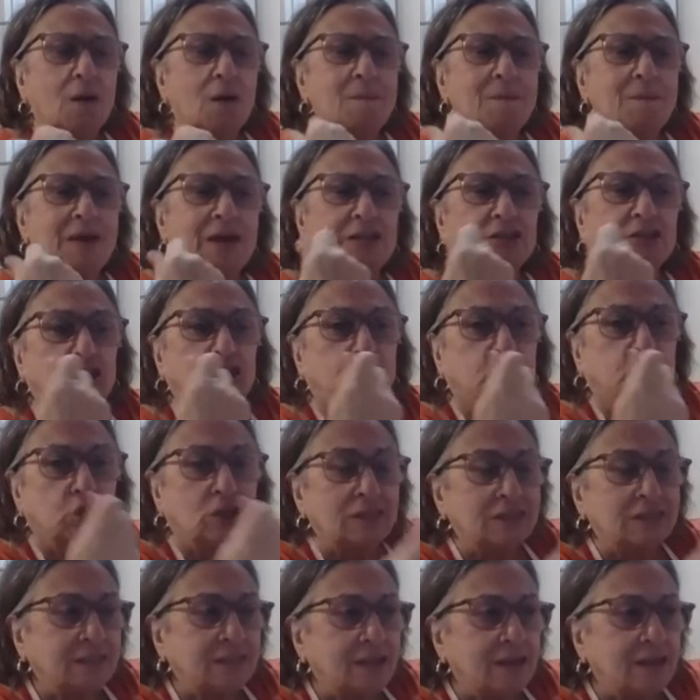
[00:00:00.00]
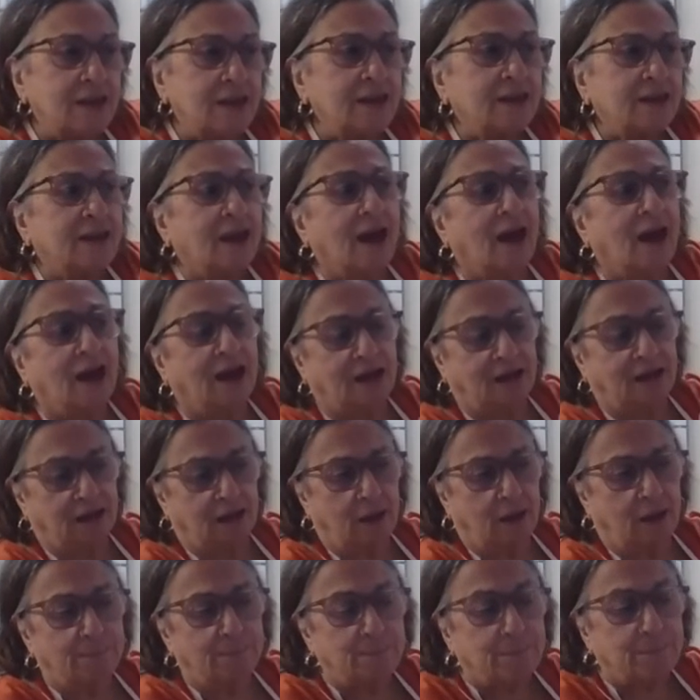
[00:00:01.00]
It should take
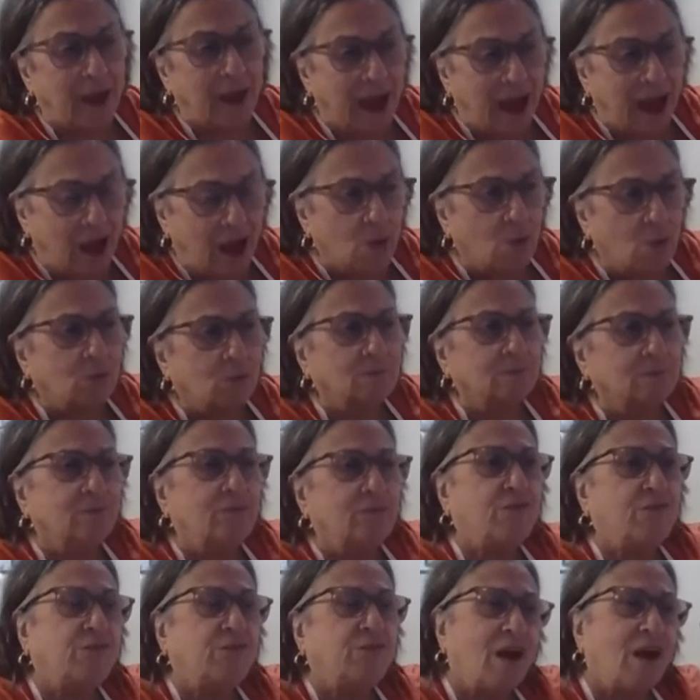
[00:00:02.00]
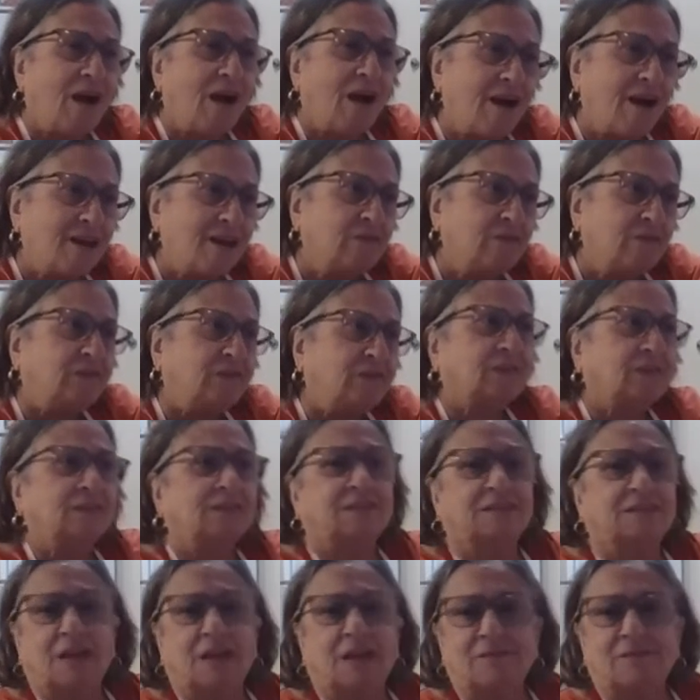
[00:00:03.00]
about 5 to
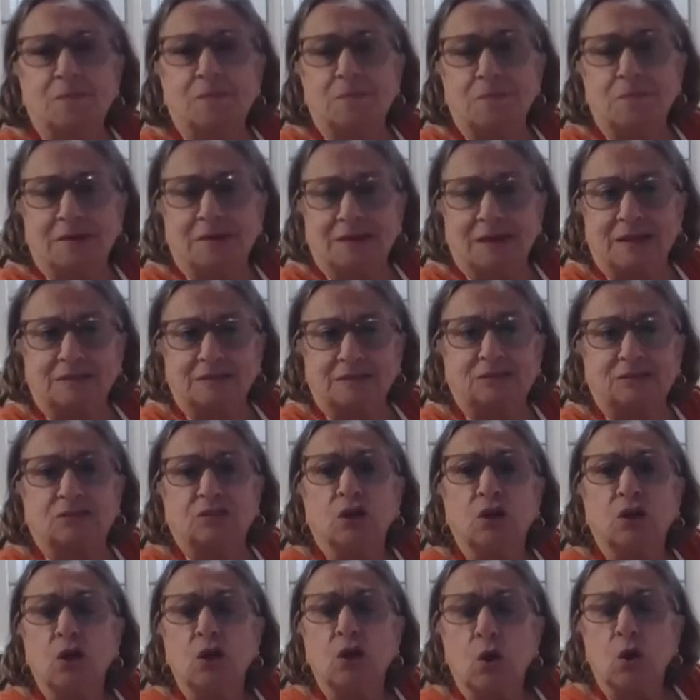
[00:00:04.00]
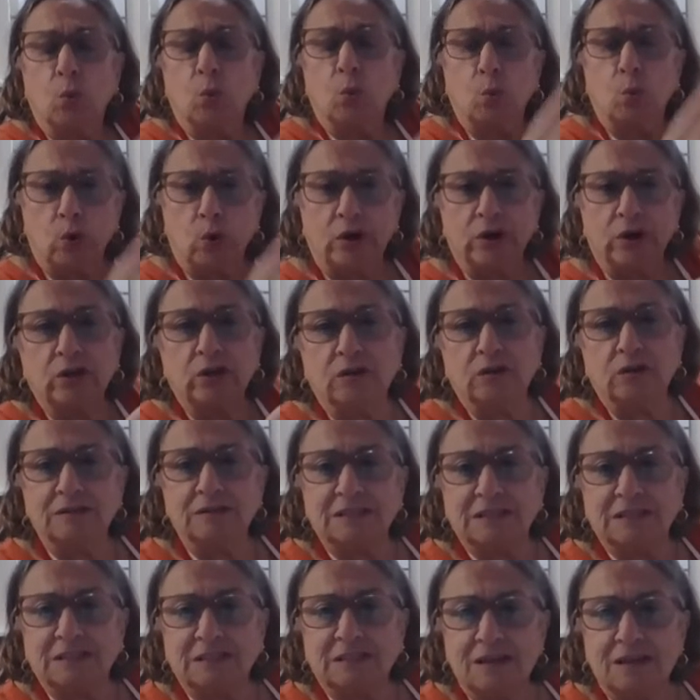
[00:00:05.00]
7 minutes where you'll
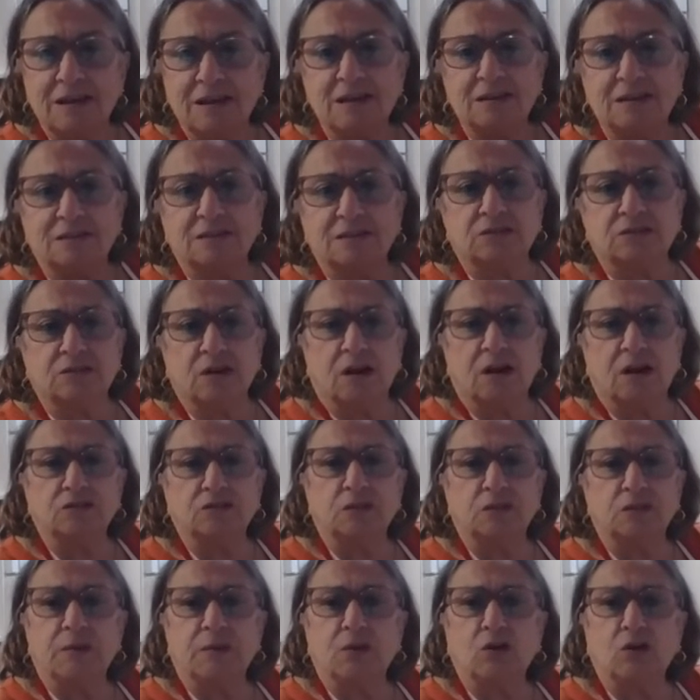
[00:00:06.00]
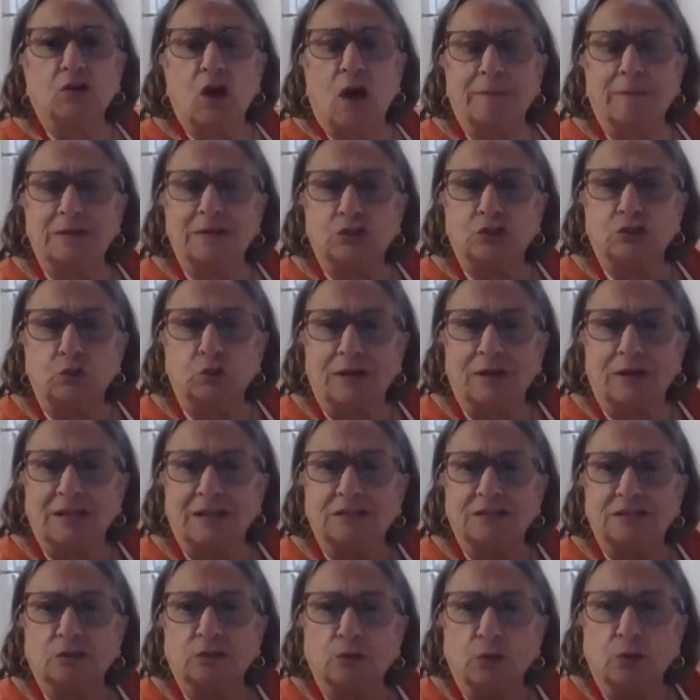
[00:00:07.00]
see it start to becoming
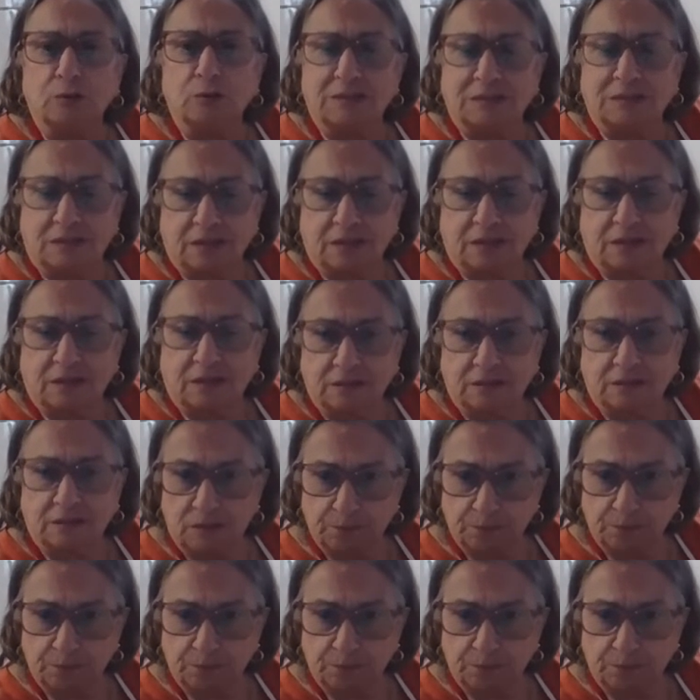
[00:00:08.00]
translucent.